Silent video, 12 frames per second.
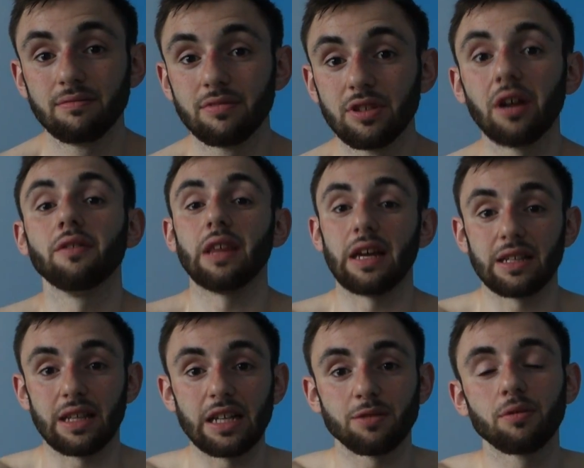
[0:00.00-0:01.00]
You know,
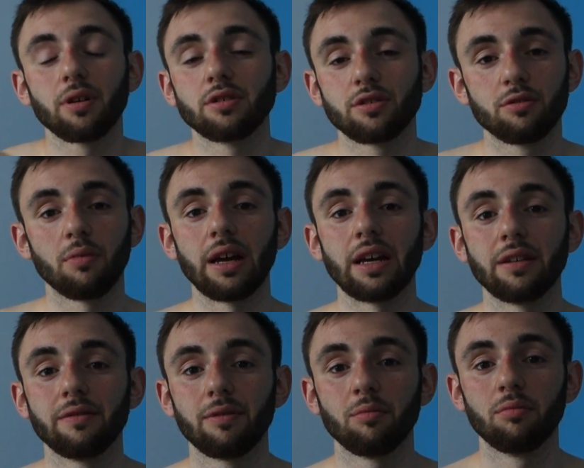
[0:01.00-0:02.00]
that's what goes through my
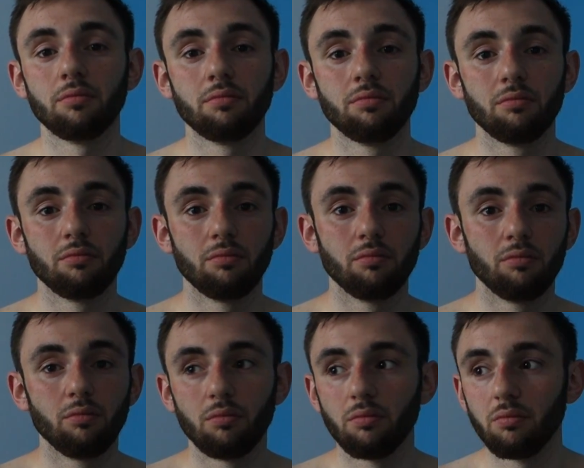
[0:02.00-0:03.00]
head from
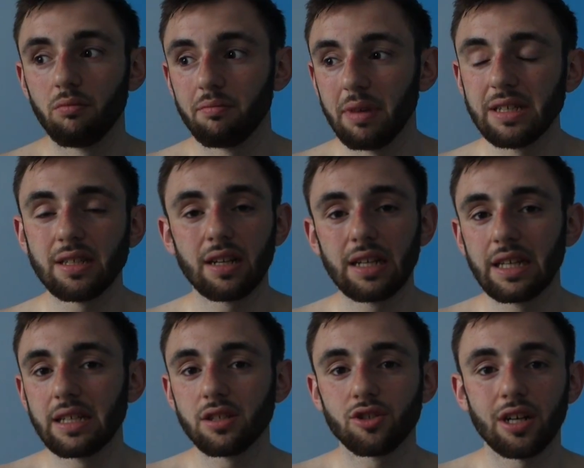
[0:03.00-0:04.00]
basically
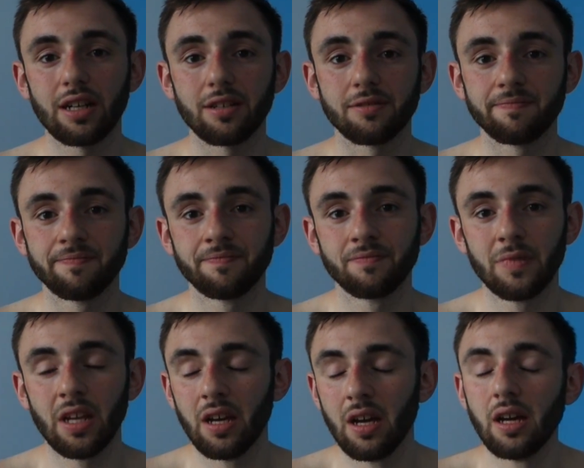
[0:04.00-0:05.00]
years of training.
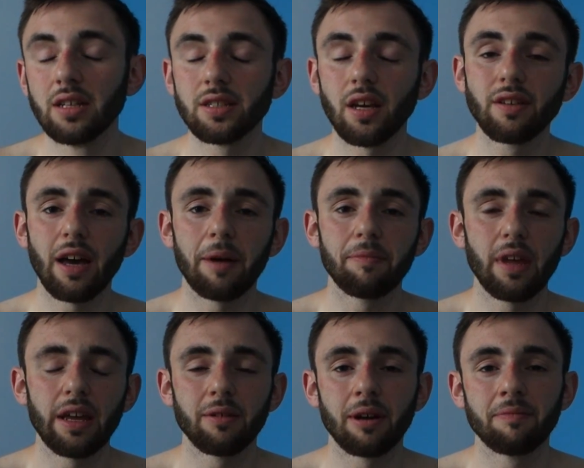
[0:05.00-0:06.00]
So yeah,
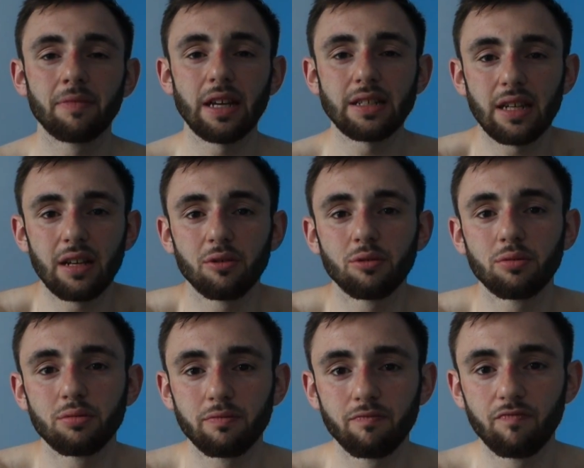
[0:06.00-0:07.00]
anyway, that's a
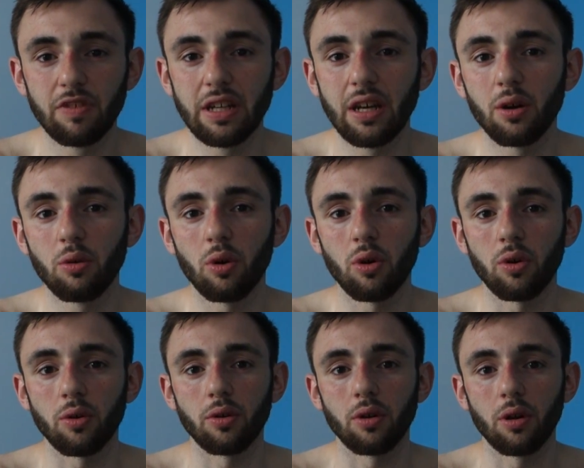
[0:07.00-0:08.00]
little video
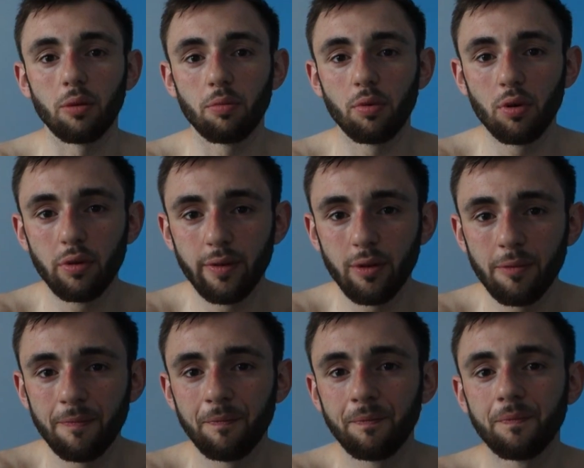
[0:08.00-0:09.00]
on approval,
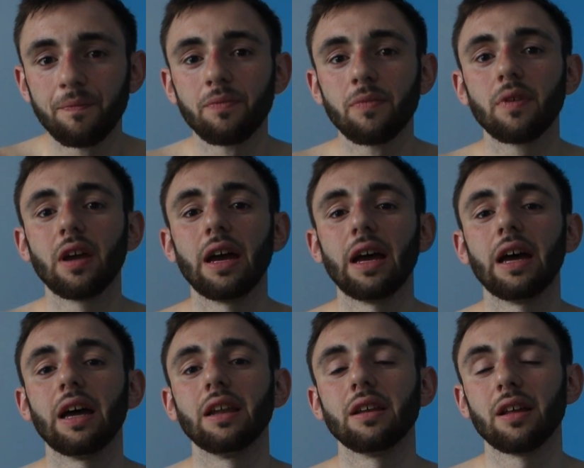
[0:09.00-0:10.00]

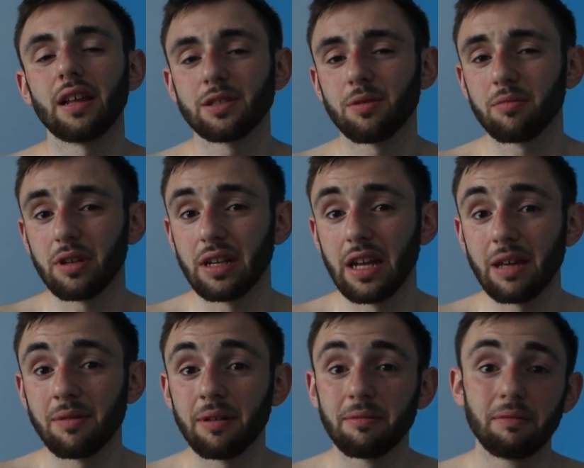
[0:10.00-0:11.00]
and that's what I'm going to
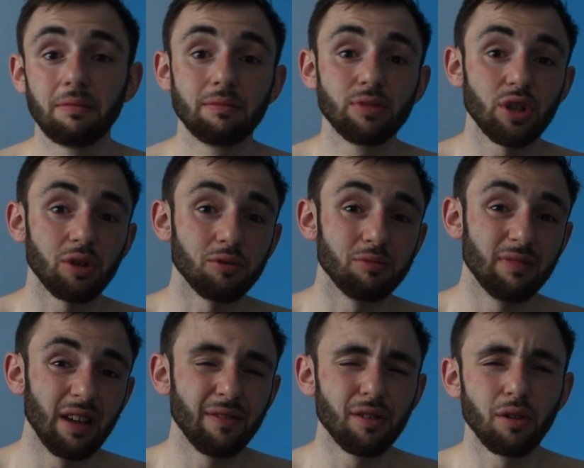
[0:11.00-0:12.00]
name it. So
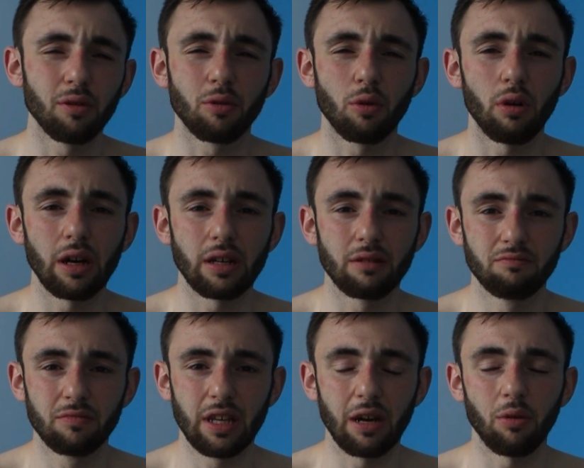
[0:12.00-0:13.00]
if you don't quite
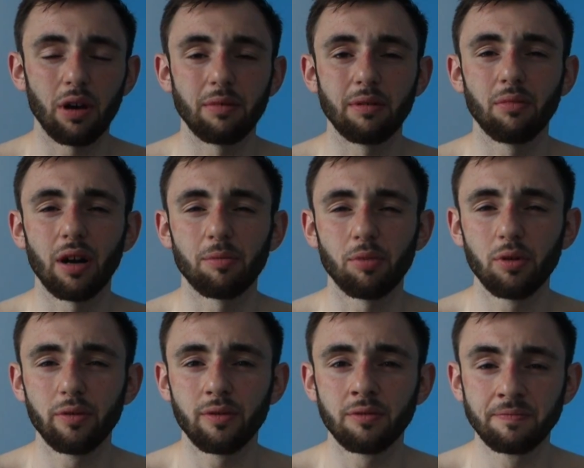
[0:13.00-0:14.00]
get what I mean by
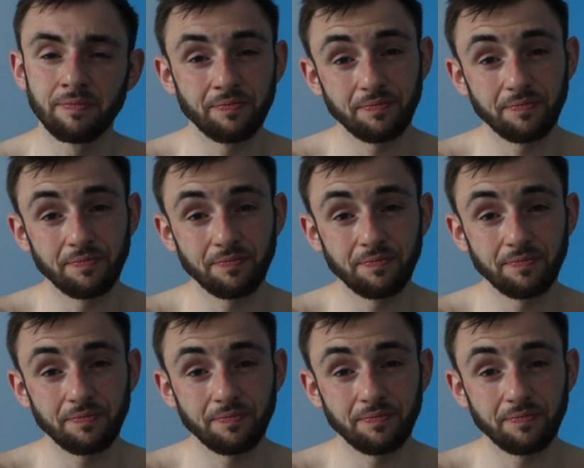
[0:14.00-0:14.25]
approval,